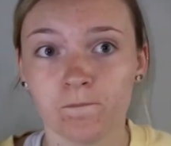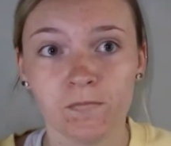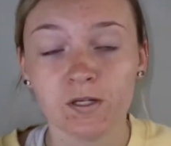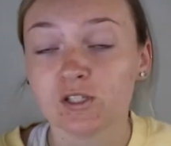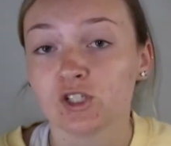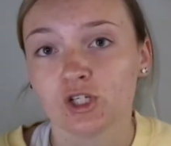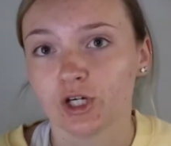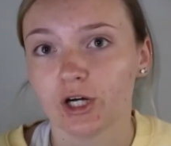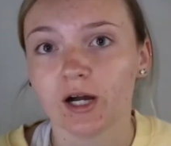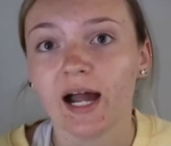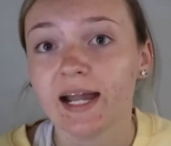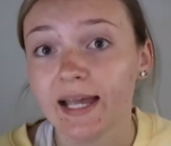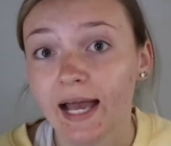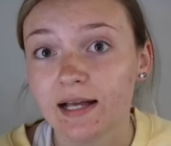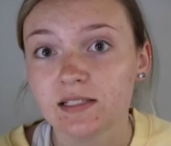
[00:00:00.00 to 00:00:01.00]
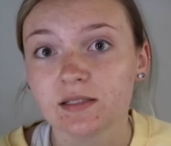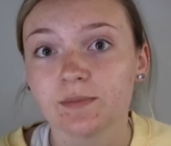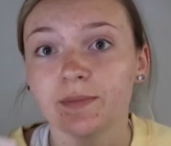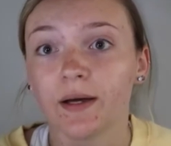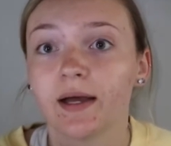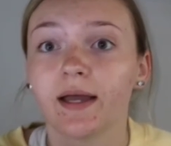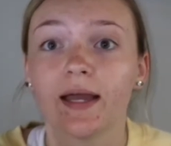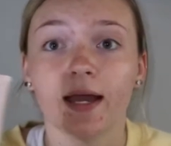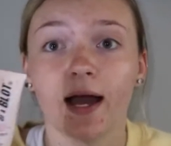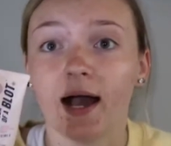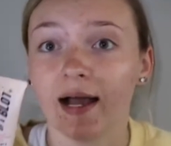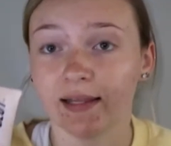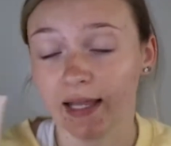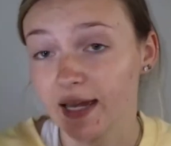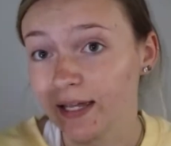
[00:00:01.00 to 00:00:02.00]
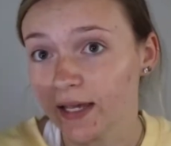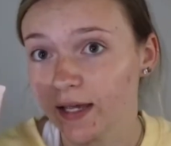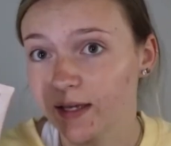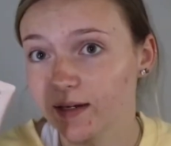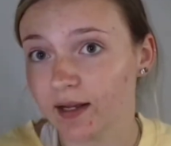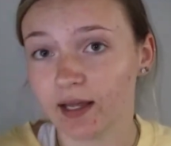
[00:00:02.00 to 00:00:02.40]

Sure, I guess, but I like it.